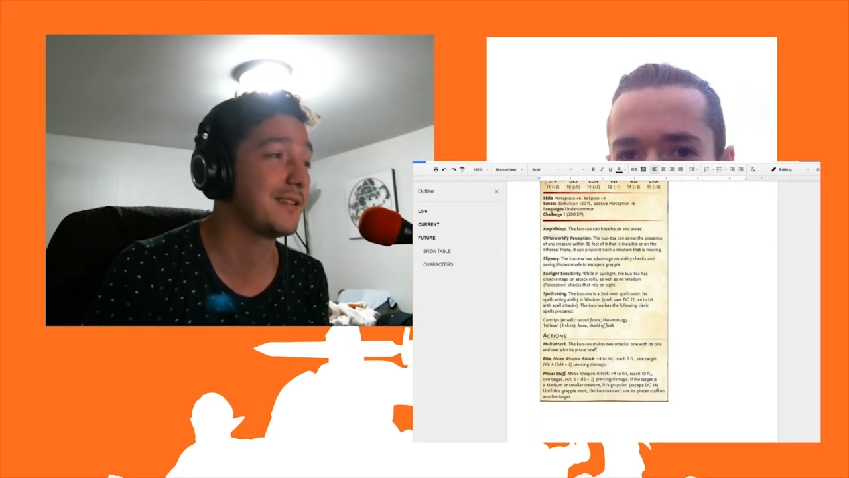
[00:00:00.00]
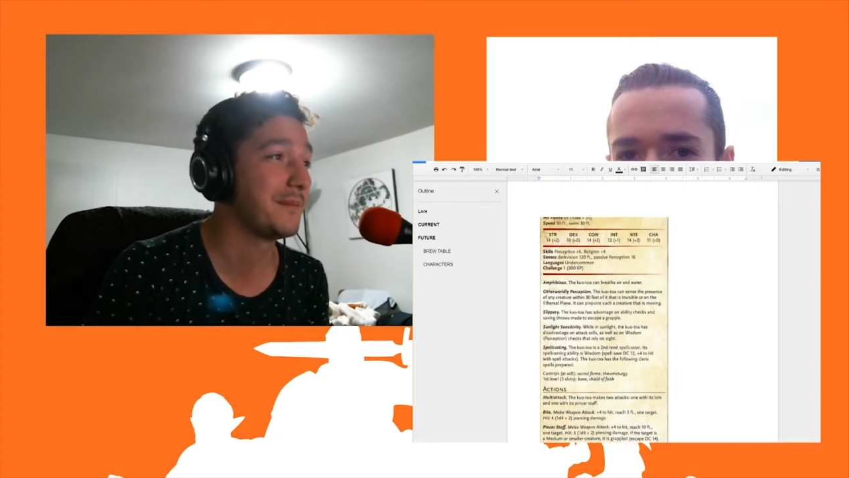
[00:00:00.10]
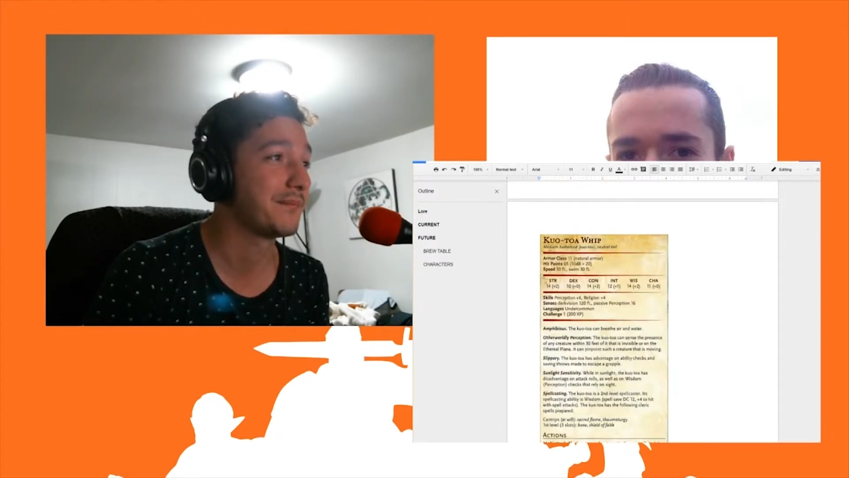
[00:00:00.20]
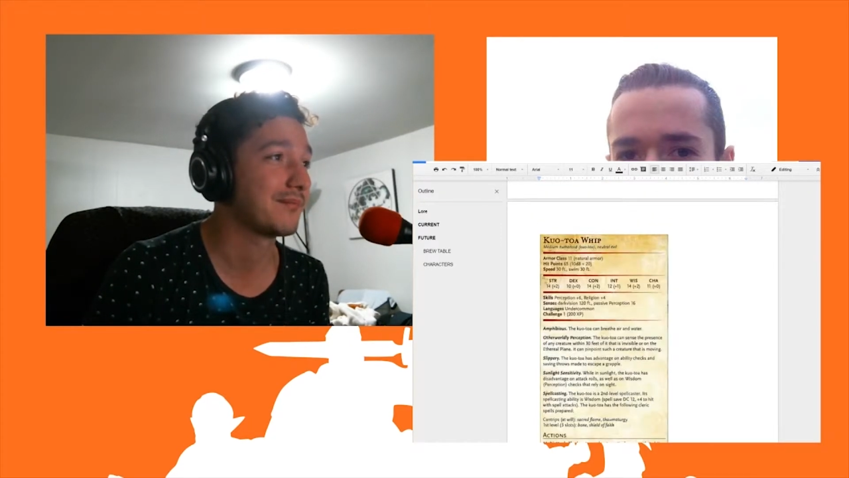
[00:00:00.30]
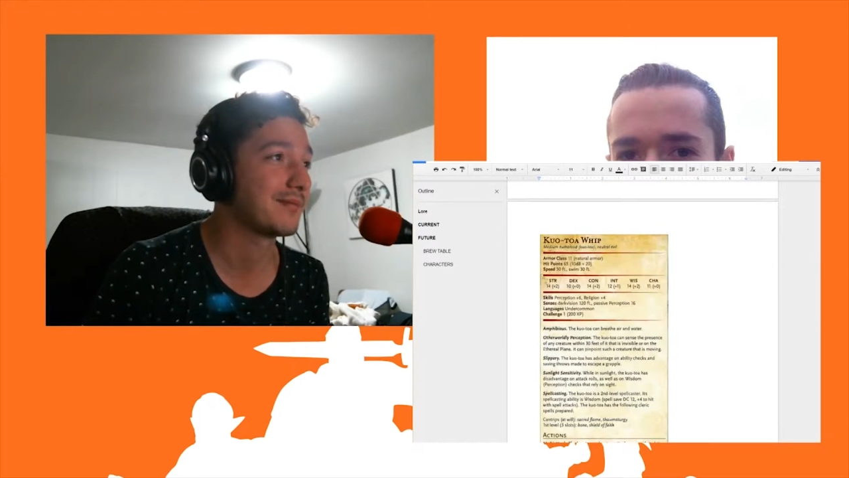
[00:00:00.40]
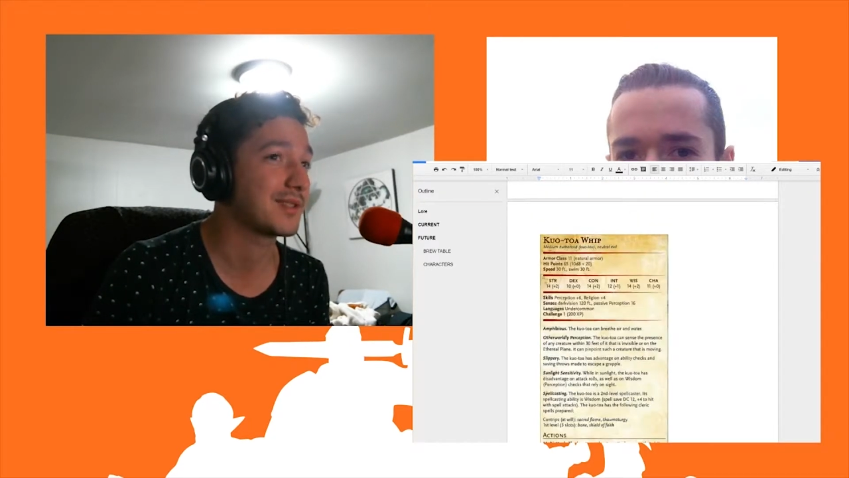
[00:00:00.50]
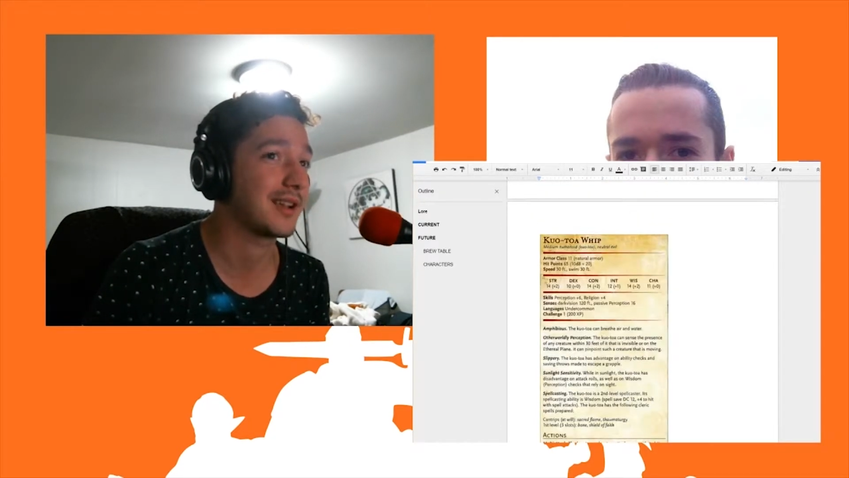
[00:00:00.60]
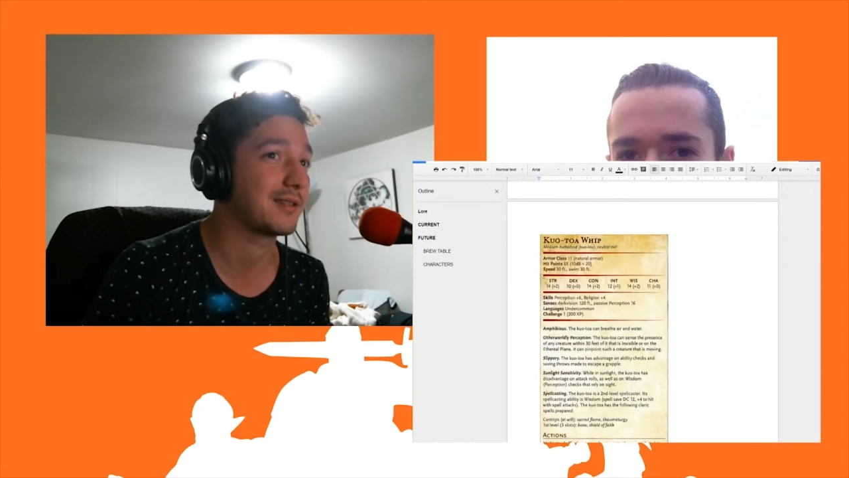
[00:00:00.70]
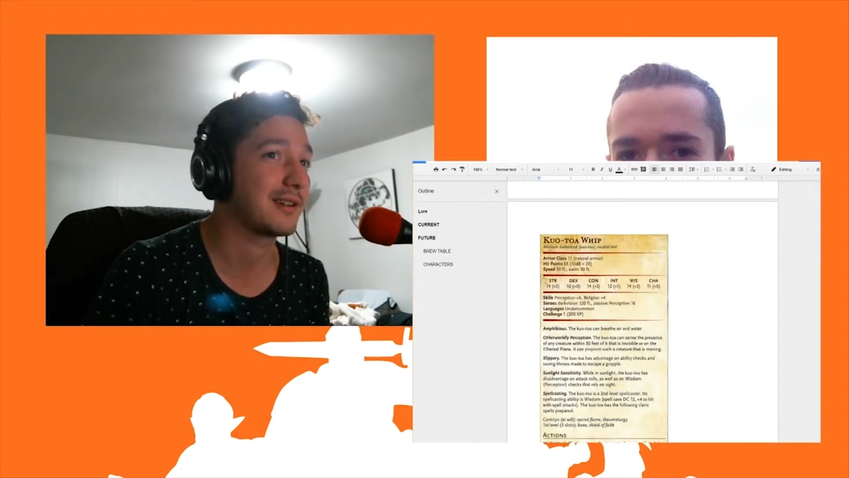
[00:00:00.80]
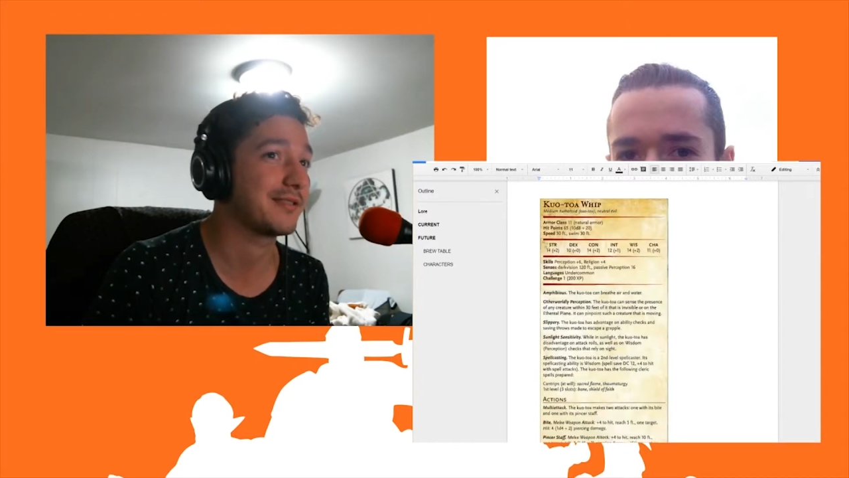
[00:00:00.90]
so I
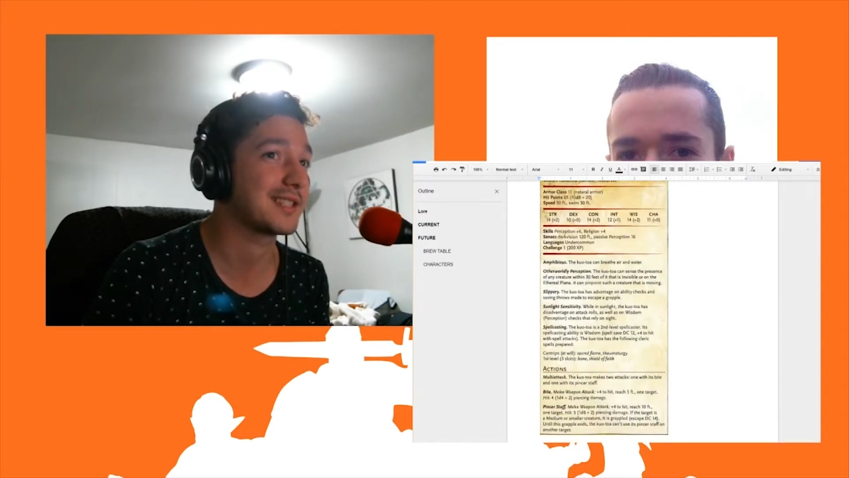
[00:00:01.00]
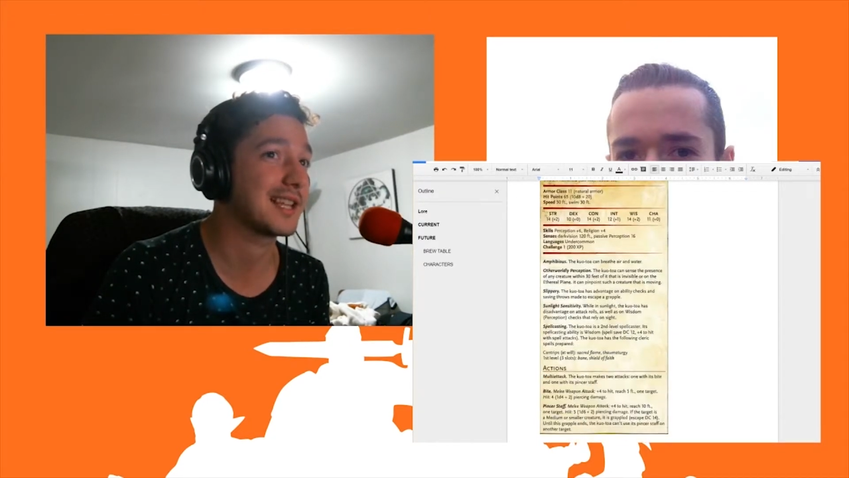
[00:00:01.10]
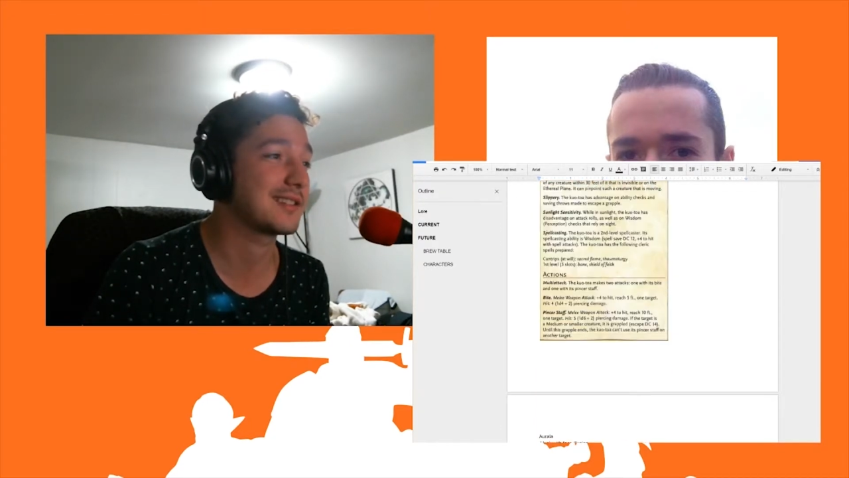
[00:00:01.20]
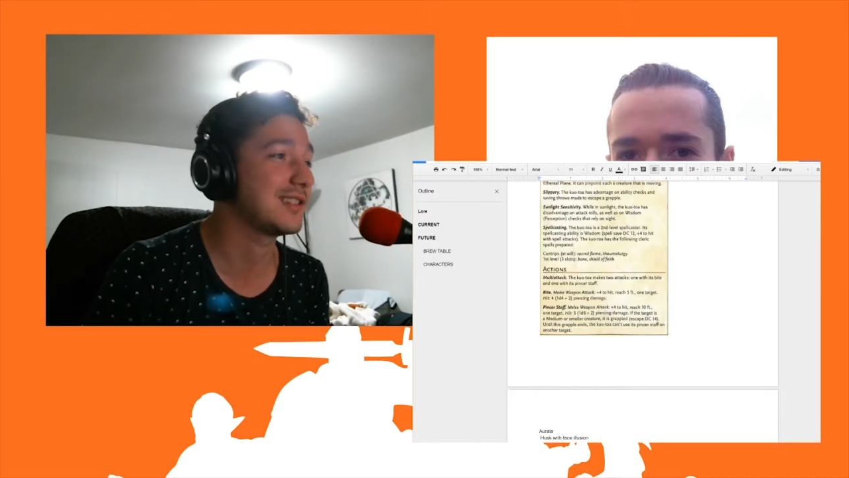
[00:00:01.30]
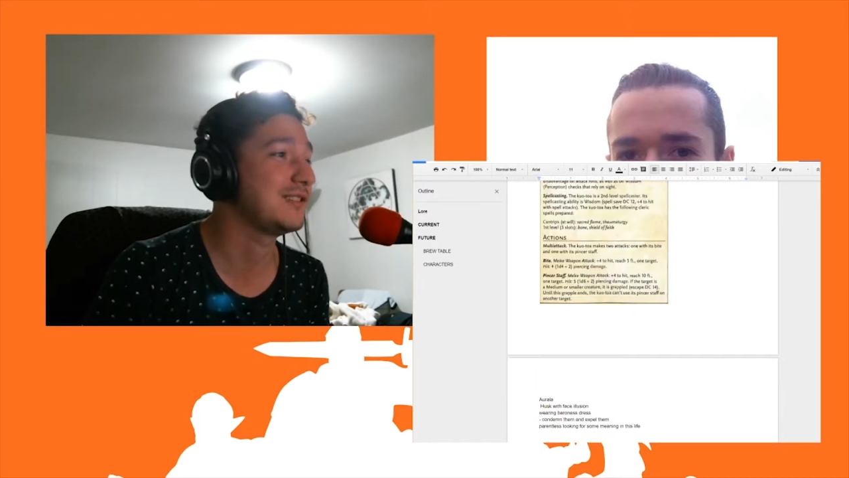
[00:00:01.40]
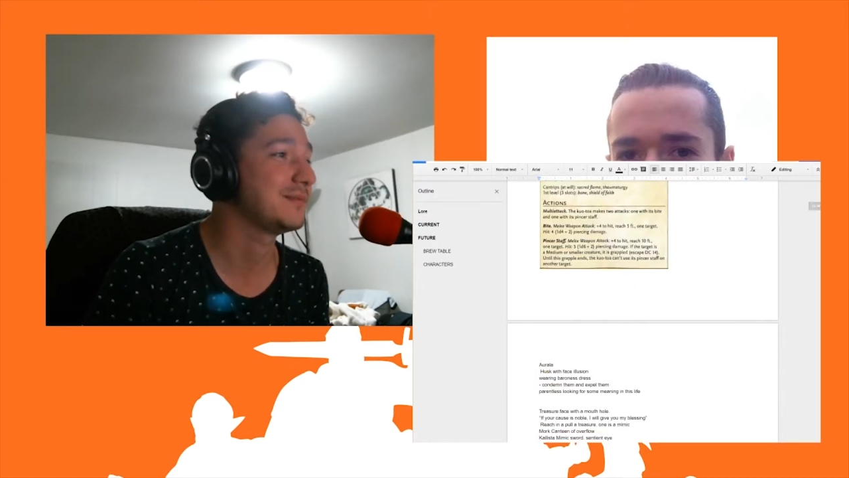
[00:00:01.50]
can reference that too.